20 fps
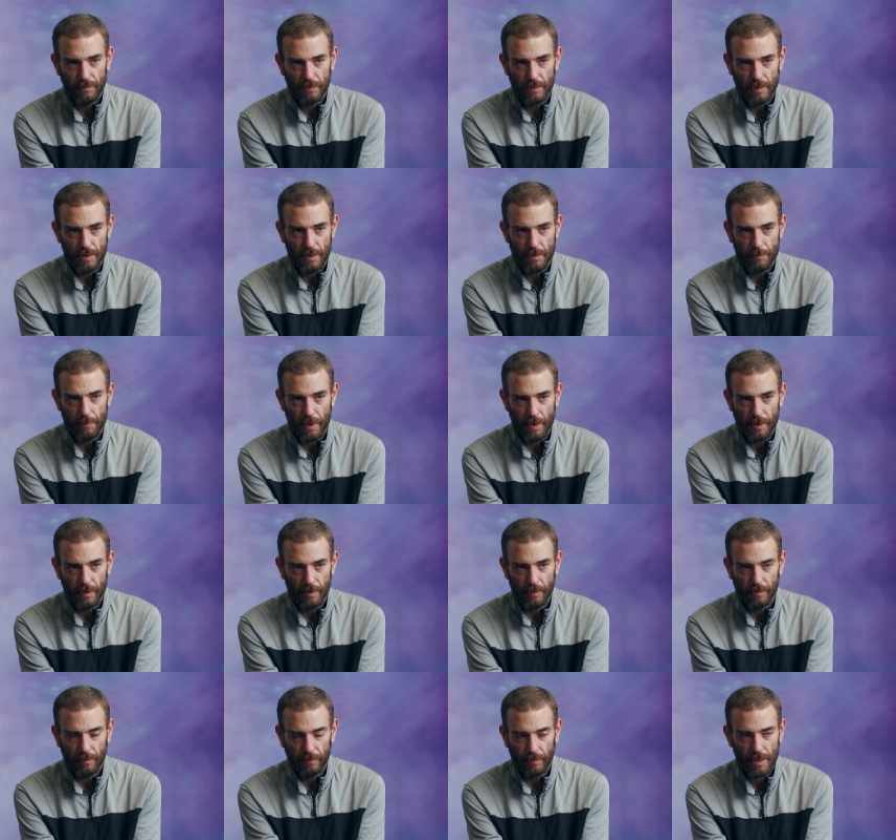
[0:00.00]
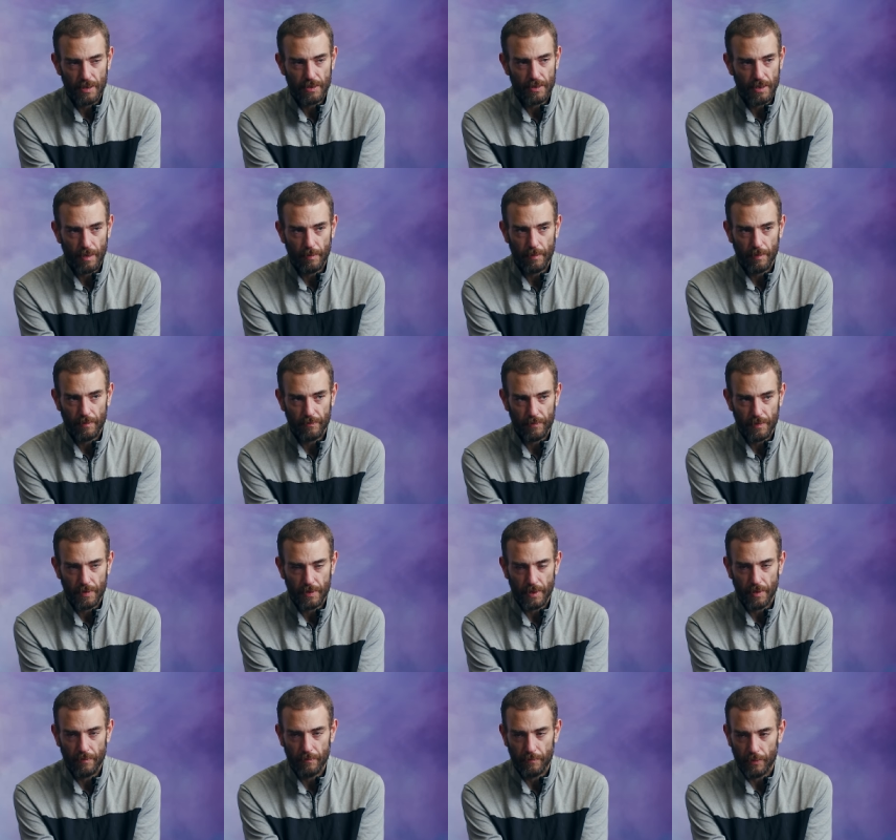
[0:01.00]
it's been last time
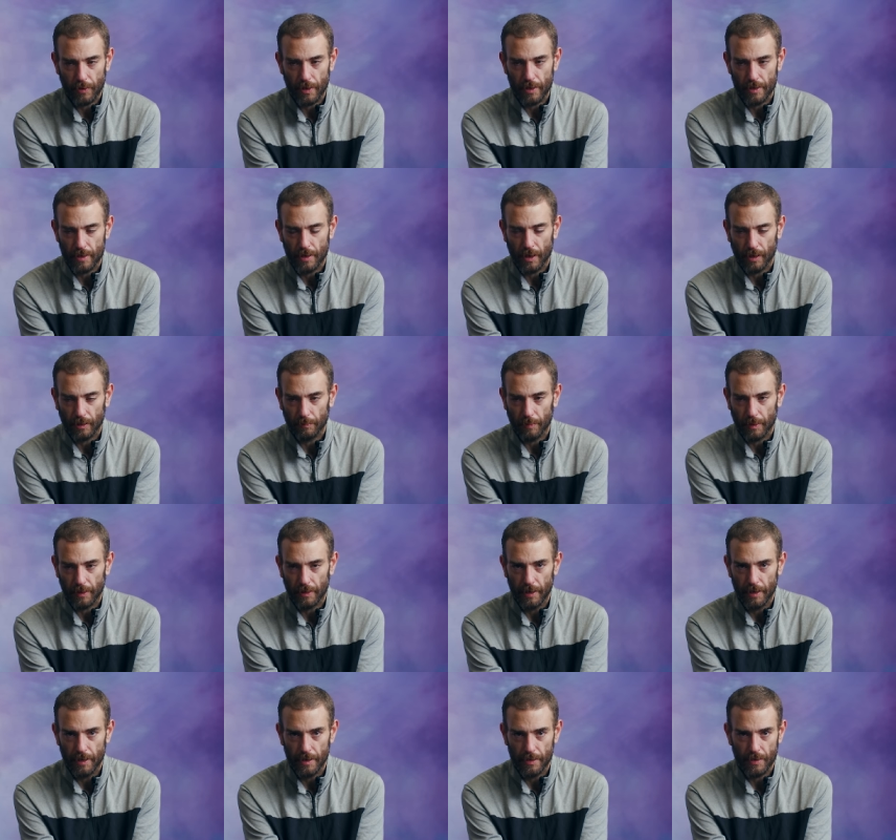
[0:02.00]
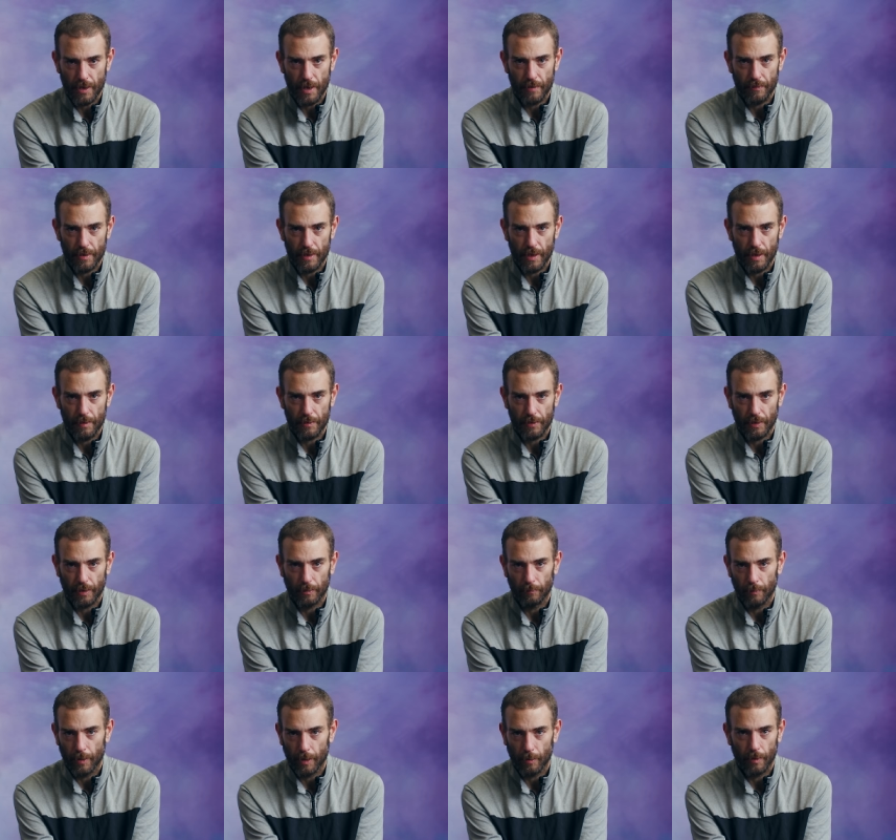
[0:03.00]
I've, I've, tried to talk to my kids. Every time it's
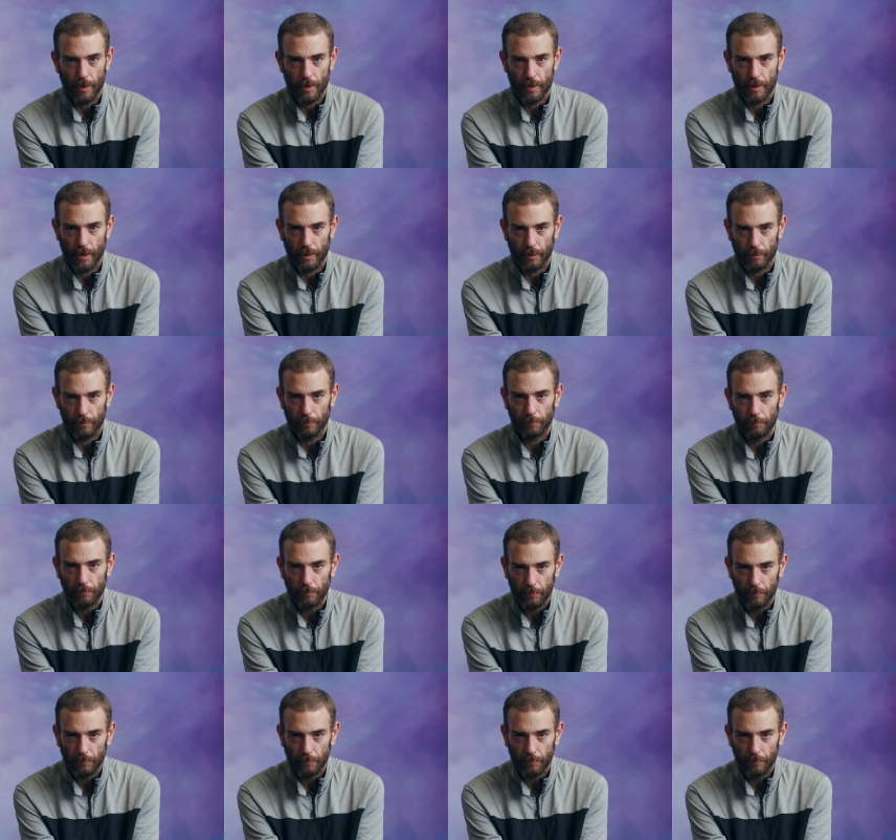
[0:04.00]
like we don't want to talk to them.